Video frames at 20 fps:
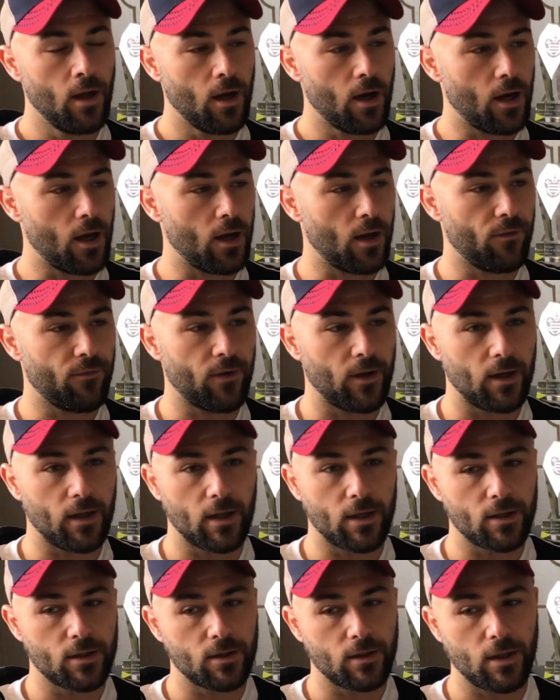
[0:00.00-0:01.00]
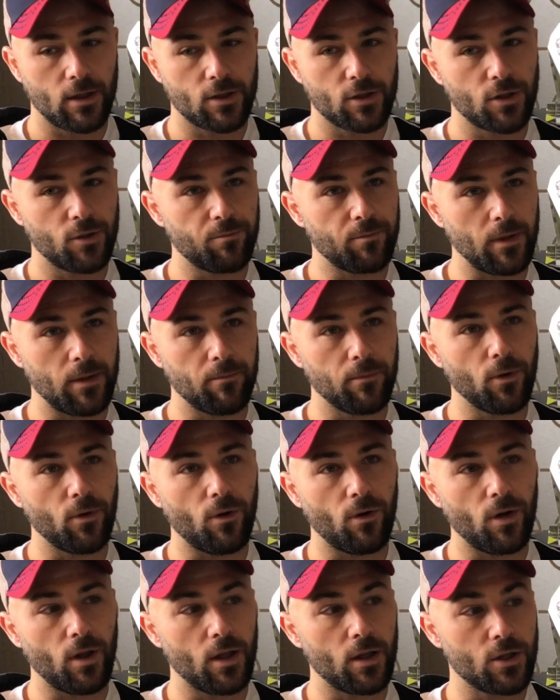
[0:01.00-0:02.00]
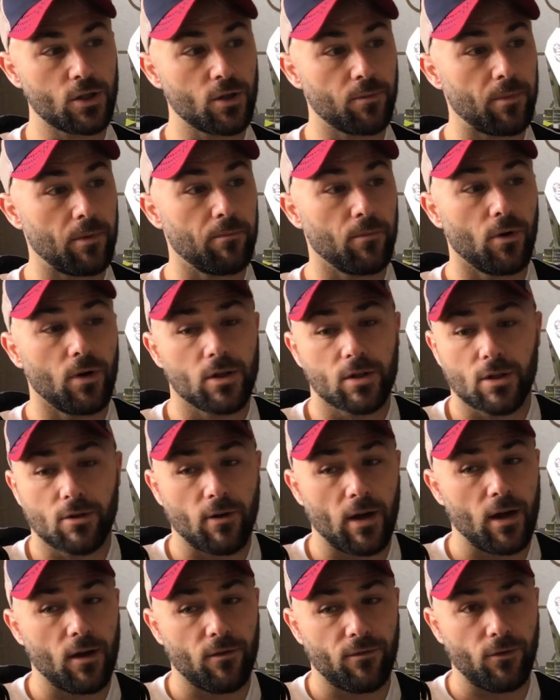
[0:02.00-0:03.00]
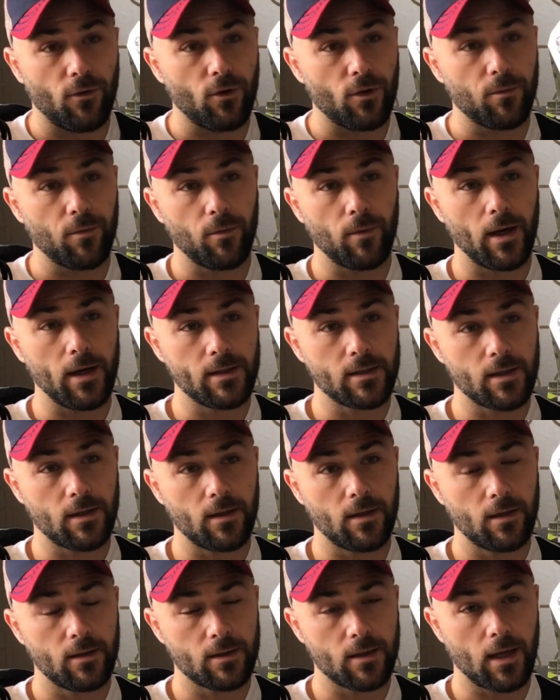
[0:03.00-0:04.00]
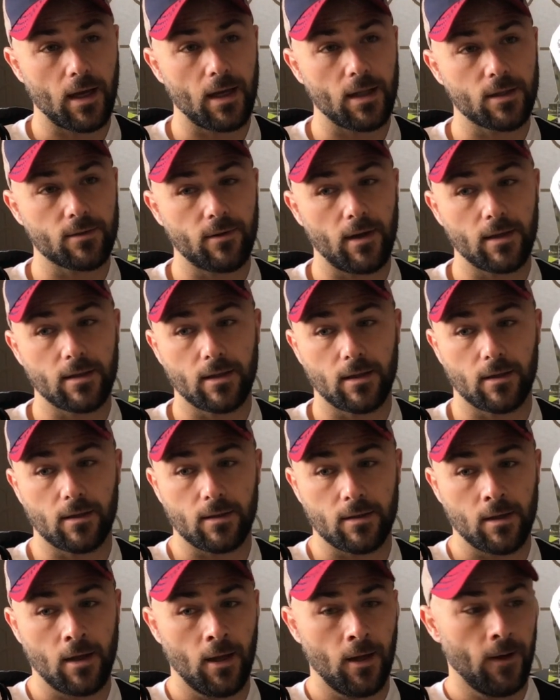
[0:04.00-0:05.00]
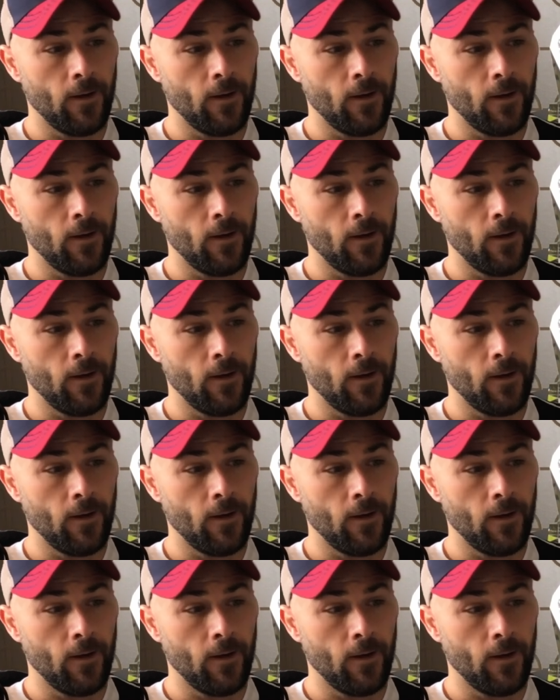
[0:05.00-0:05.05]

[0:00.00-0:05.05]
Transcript: I think there should be more, and there should be more. It's a great affordable way to get into racing, because